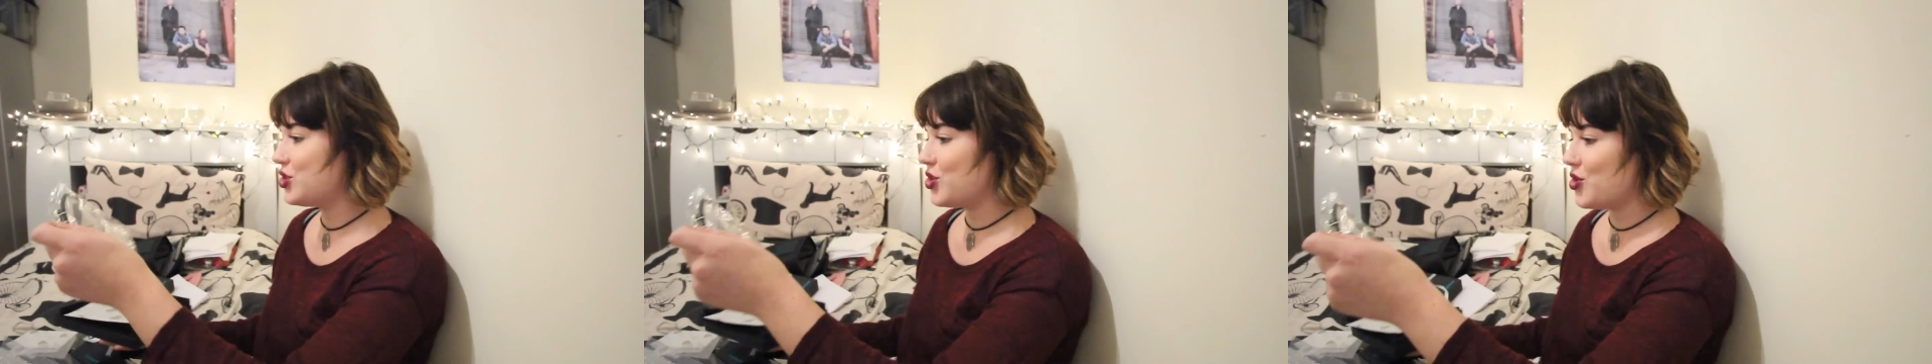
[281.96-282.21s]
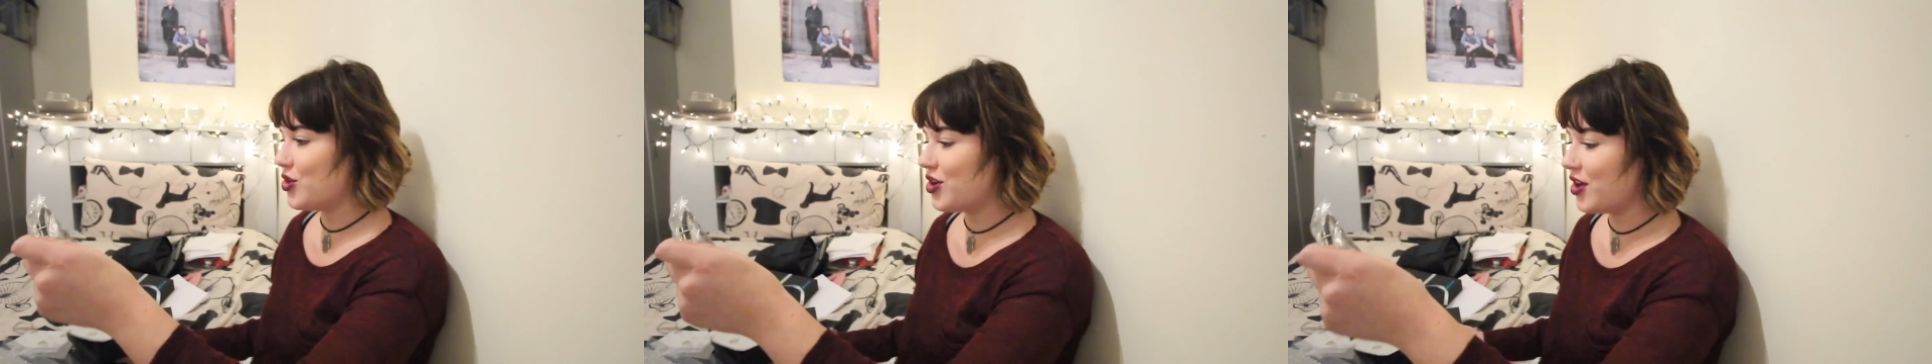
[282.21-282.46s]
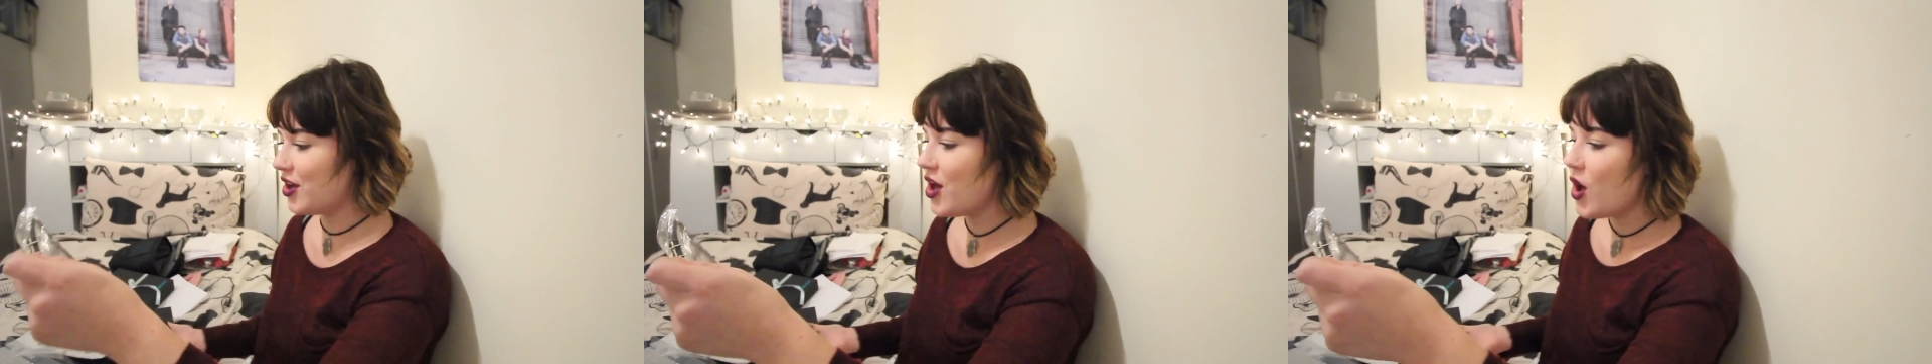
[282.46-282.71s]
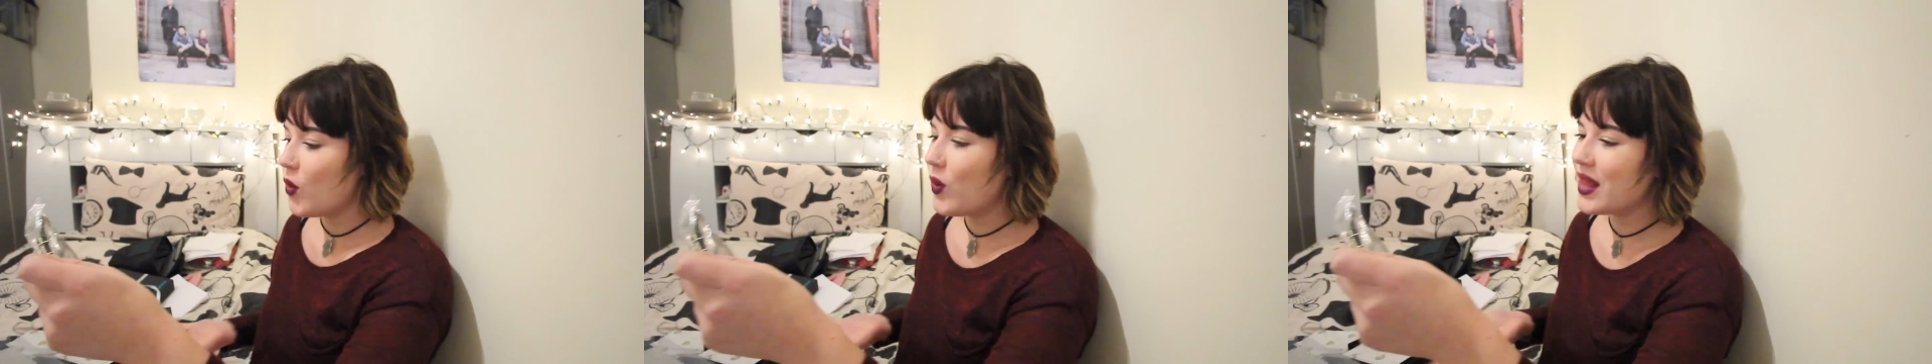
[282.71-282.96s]
choker.
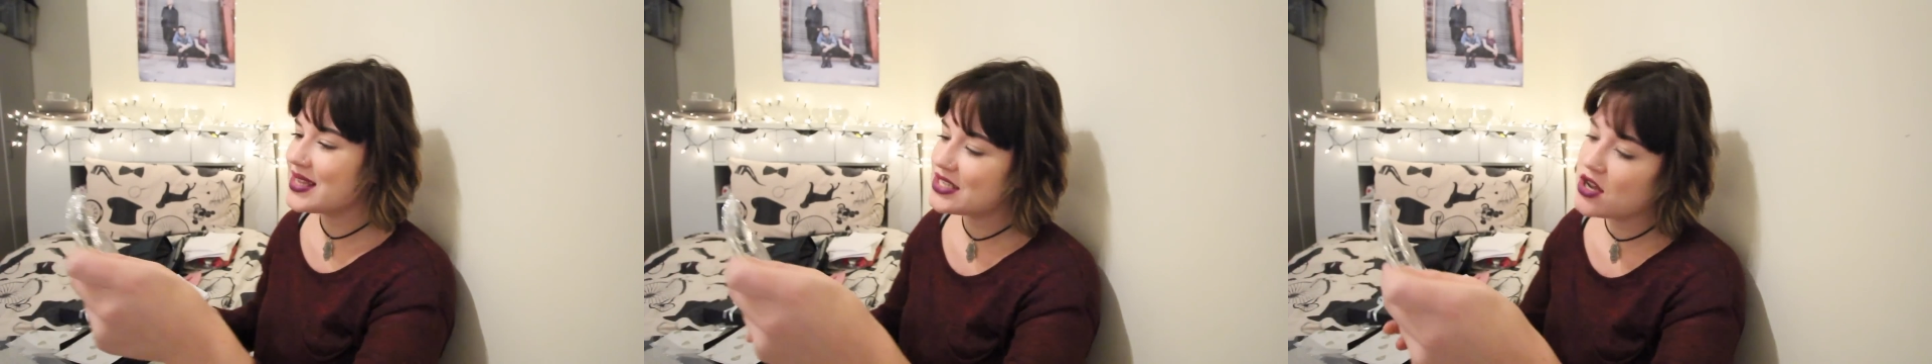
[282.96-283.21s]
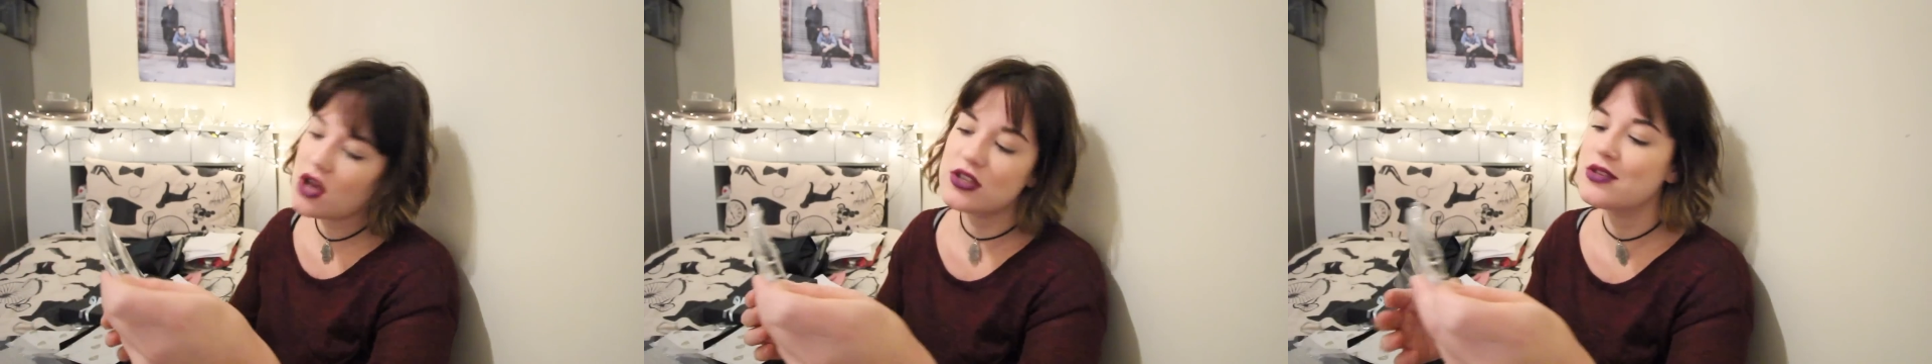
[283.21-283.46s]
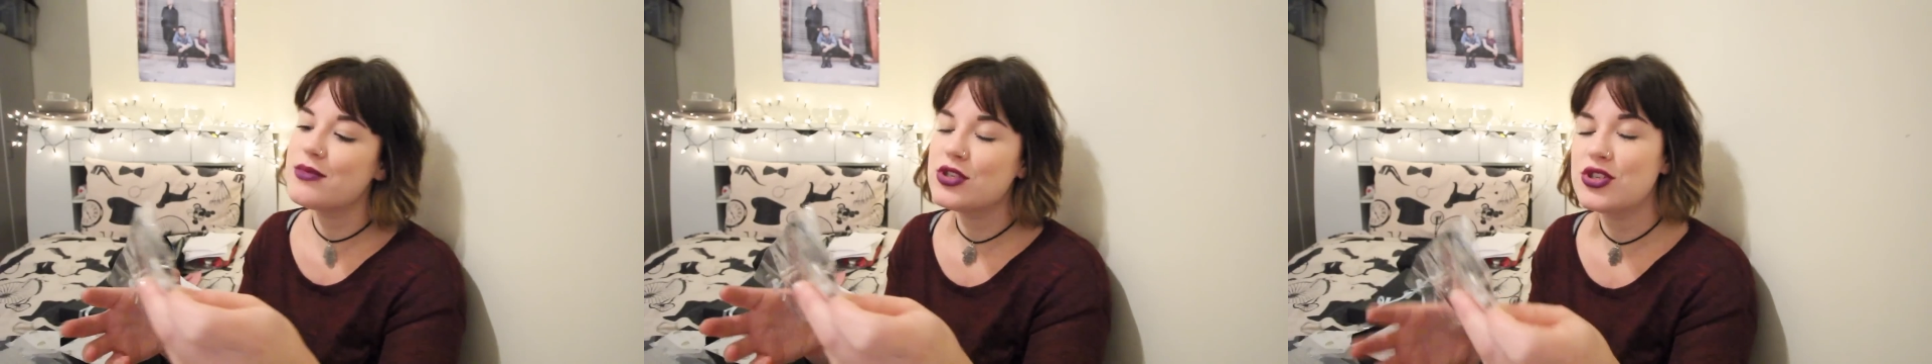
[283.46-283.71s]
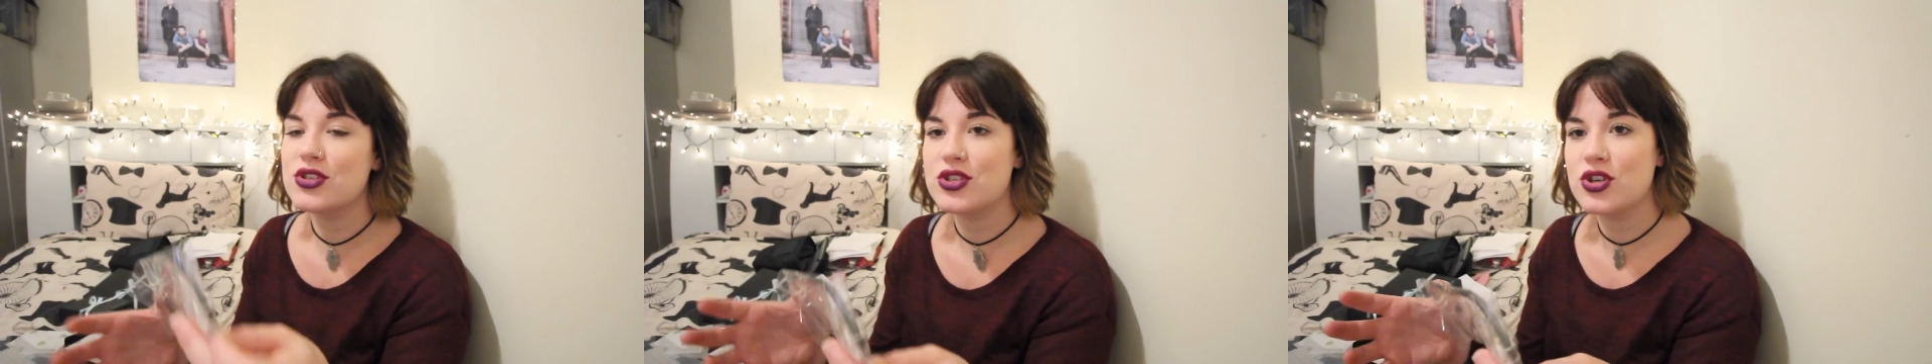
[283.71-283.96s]
Well, it's not so
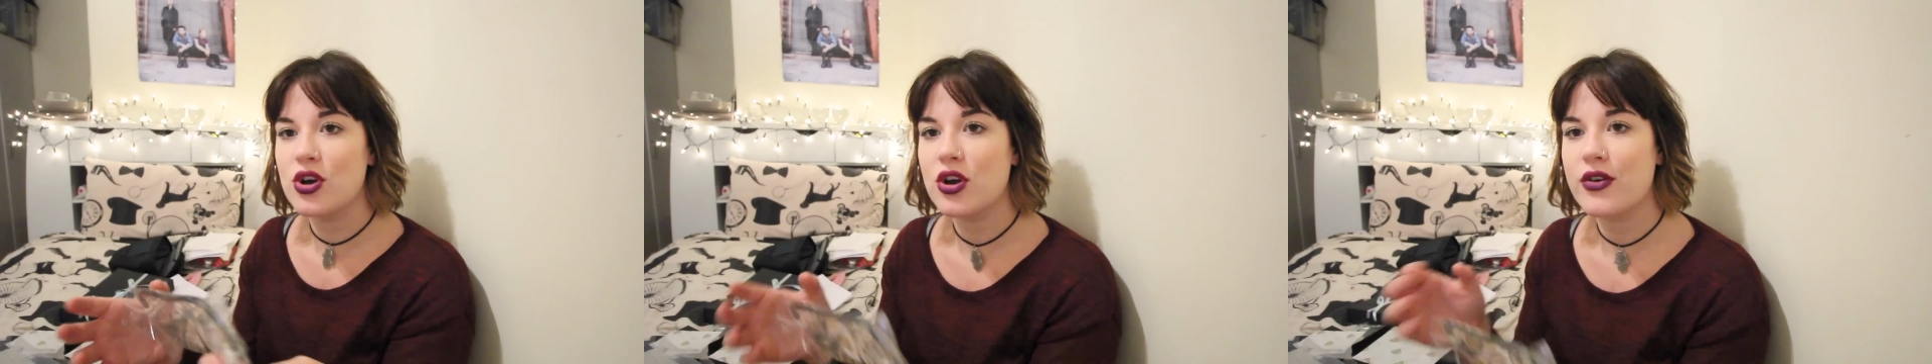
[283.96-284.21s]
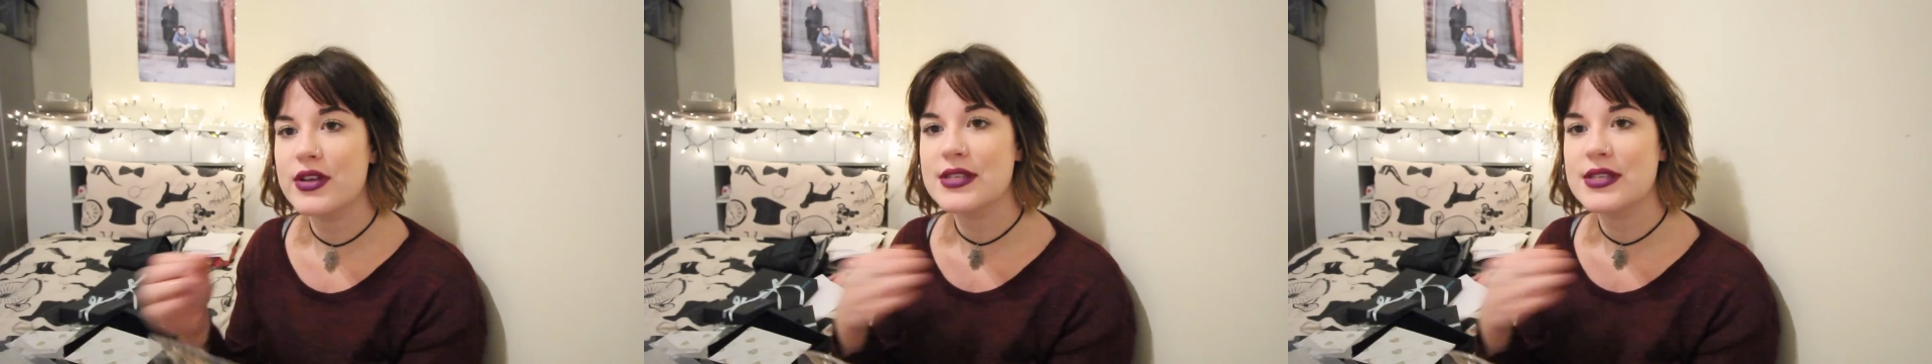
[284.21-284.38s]
much as a choker.